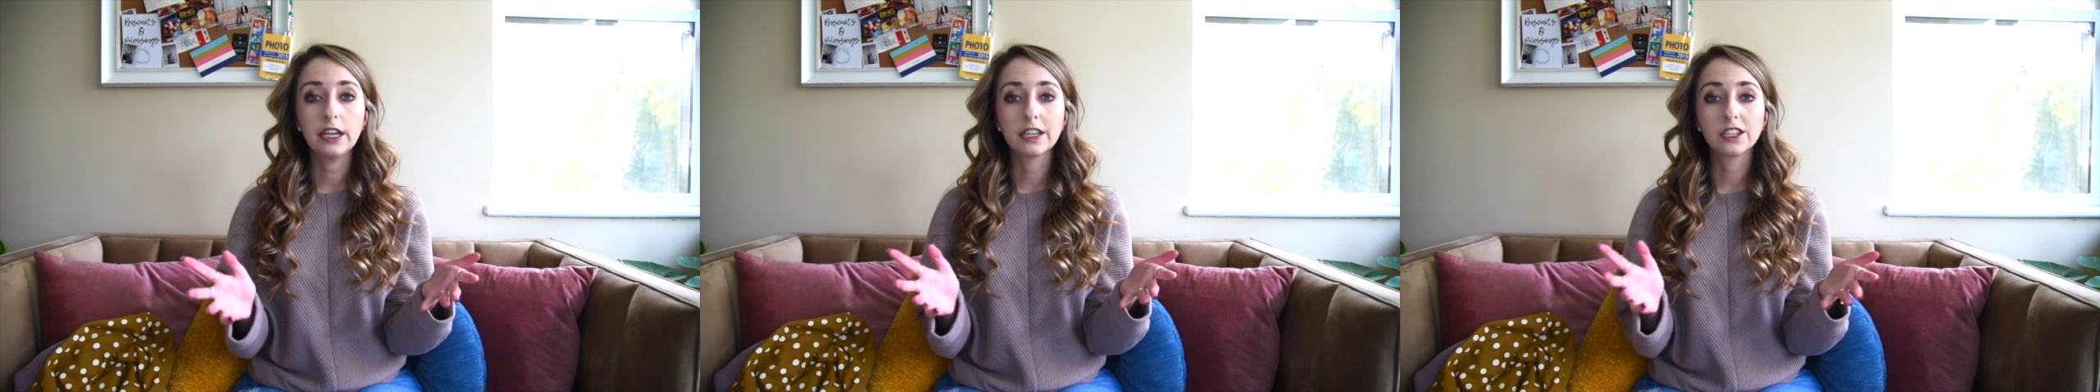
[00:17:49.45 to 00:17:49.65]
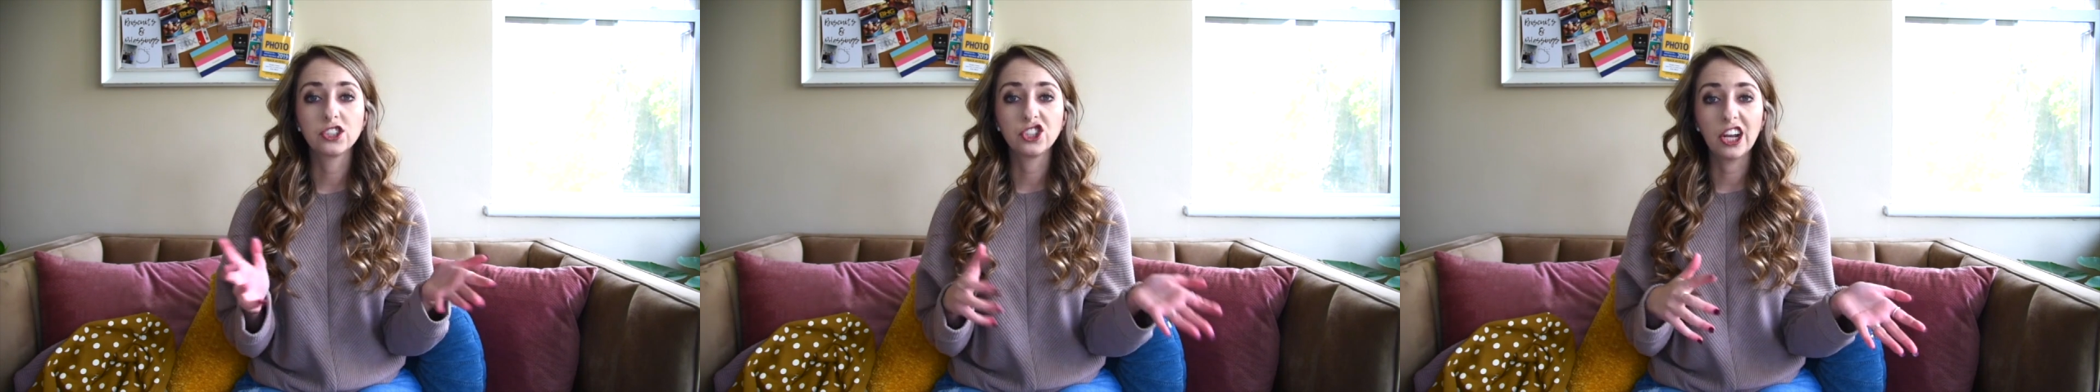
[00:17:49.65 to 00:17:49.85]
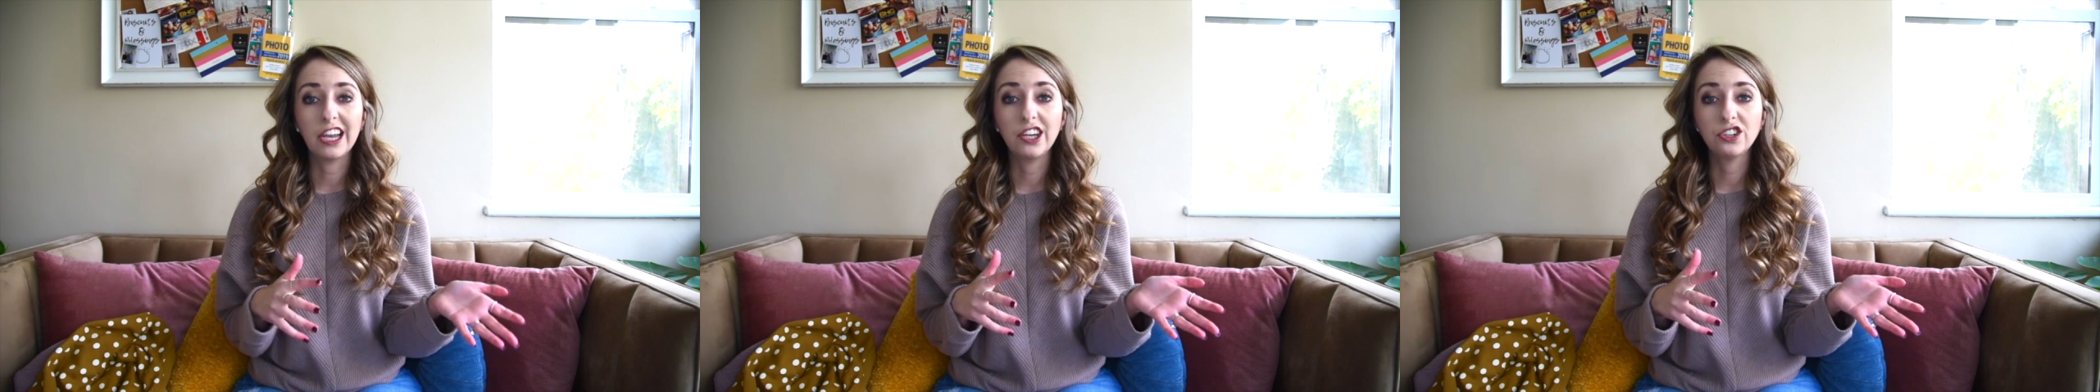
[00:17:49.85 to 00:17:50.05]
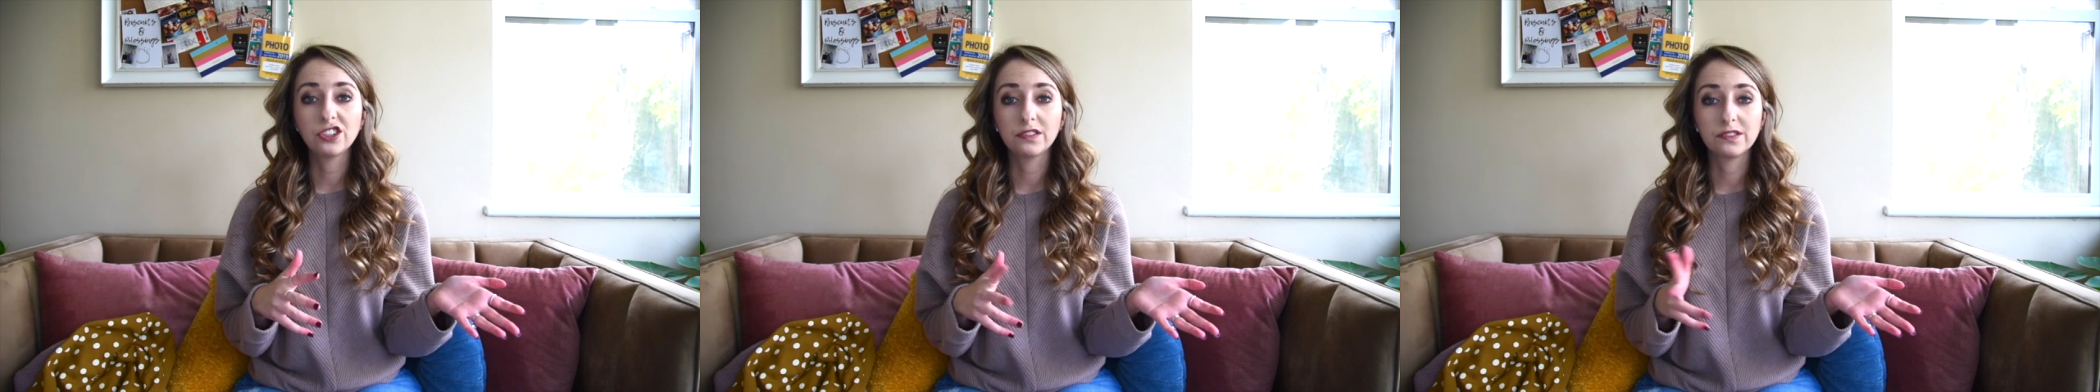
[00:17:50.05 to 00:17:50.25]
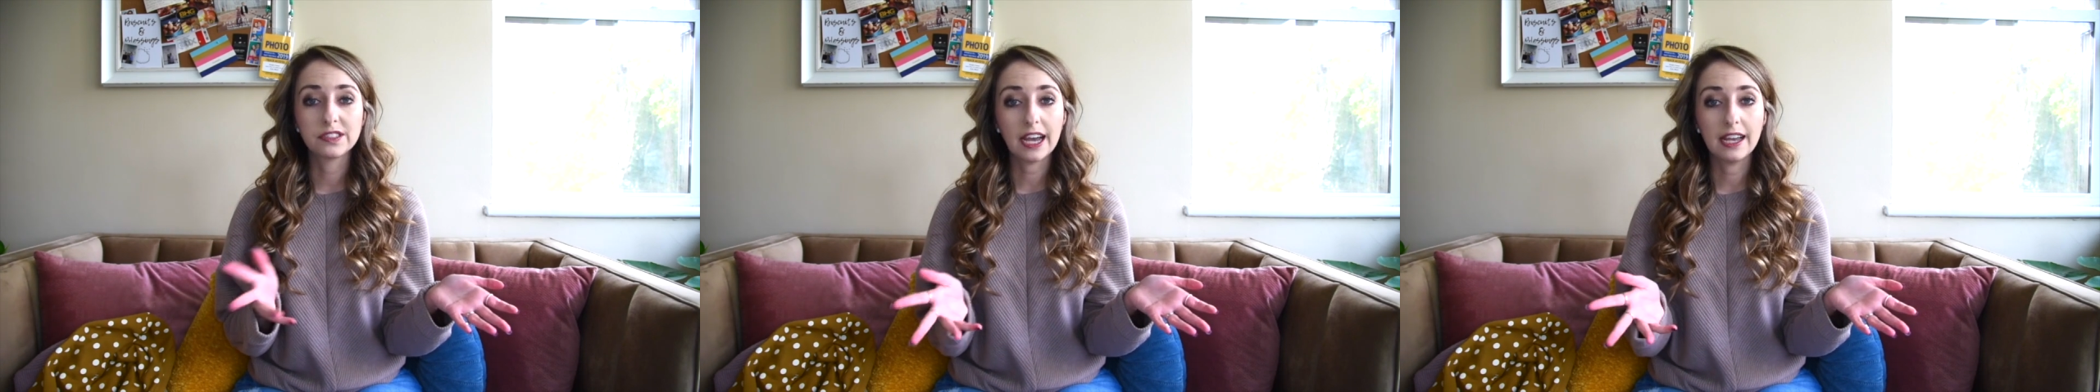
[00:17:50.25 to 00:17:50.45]
exchange
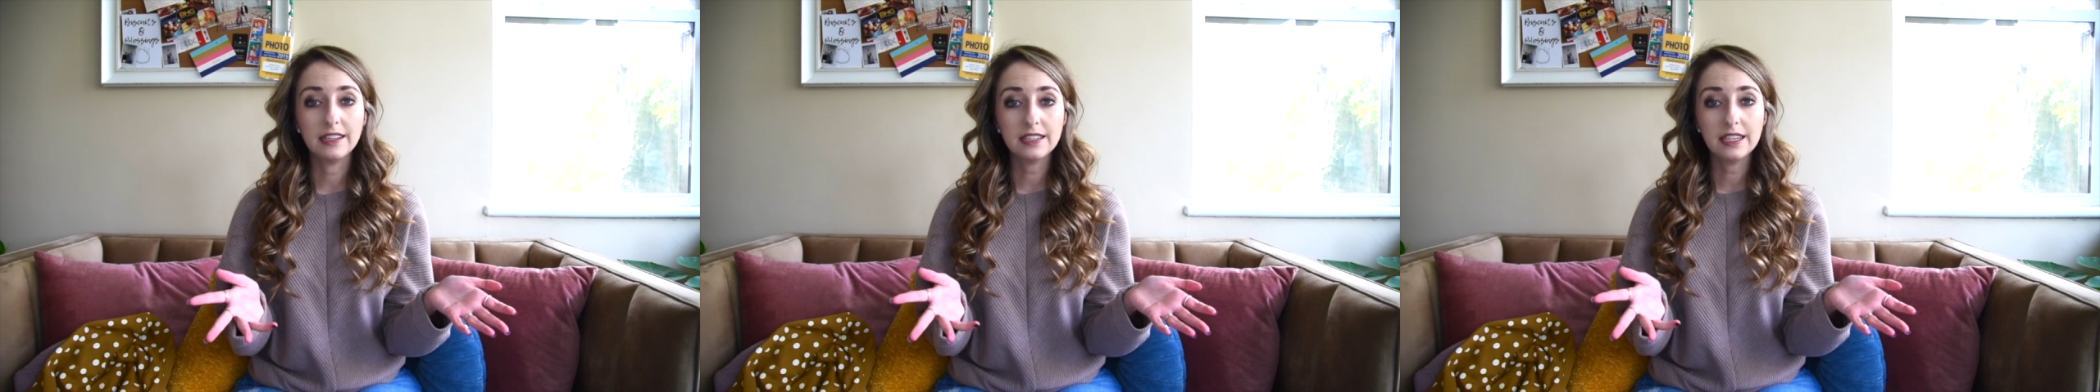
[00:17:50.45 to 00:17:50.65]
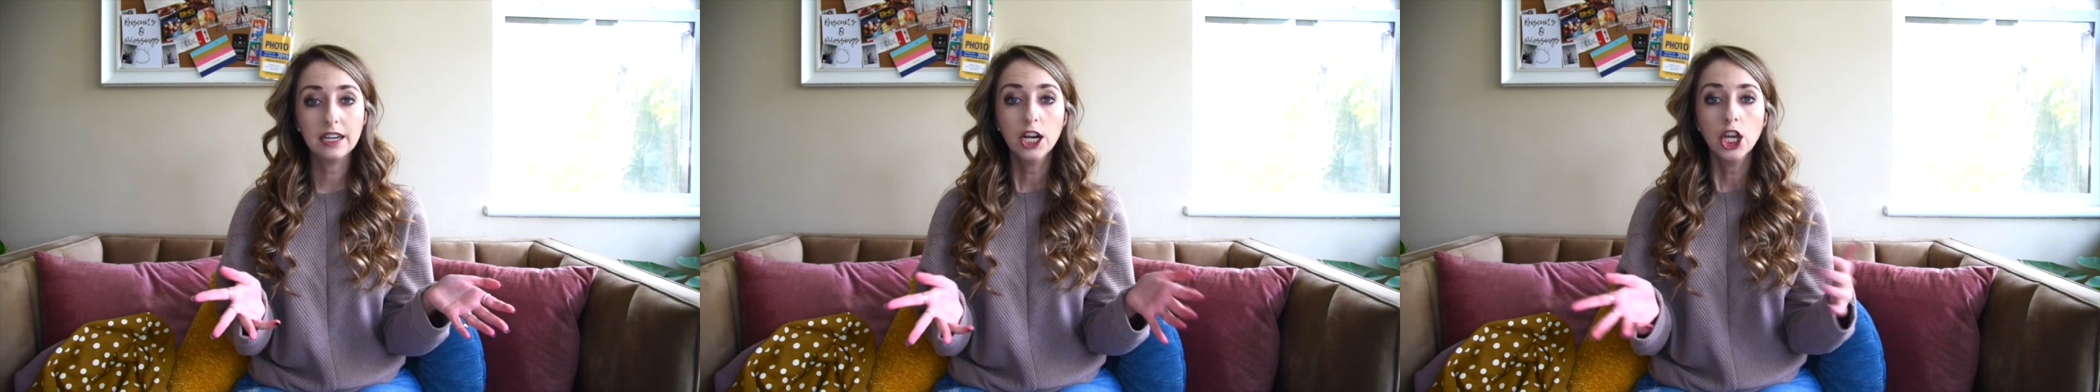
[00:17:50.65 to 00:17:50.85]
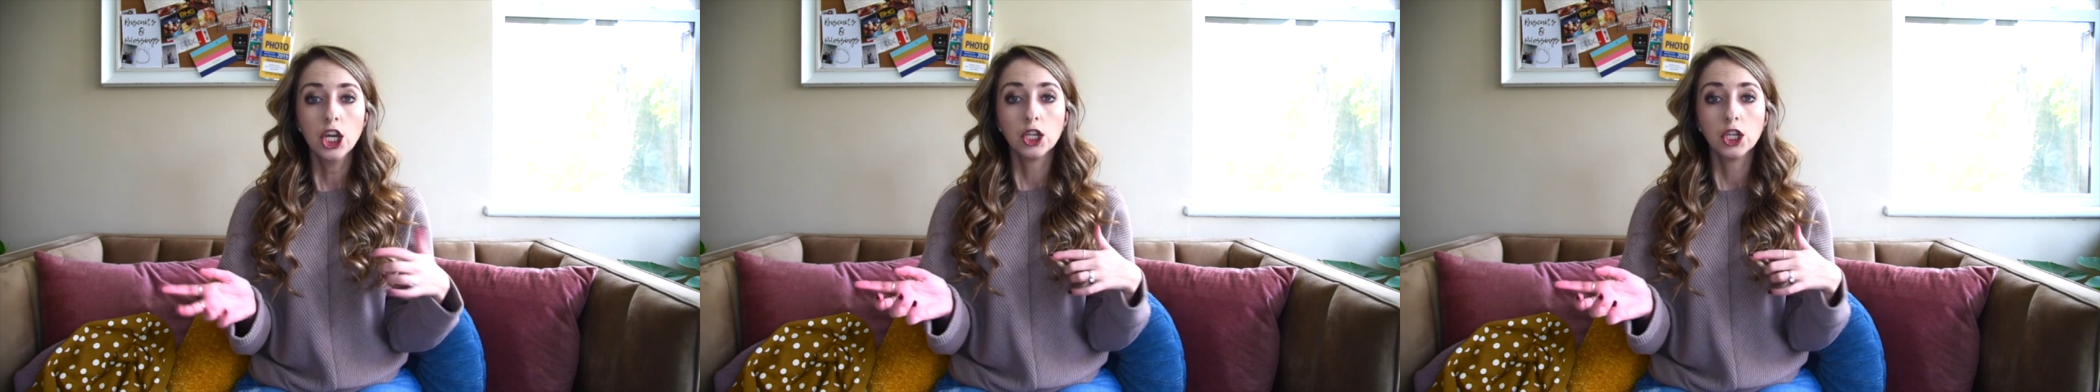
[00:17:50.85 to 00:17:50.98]
of sizing,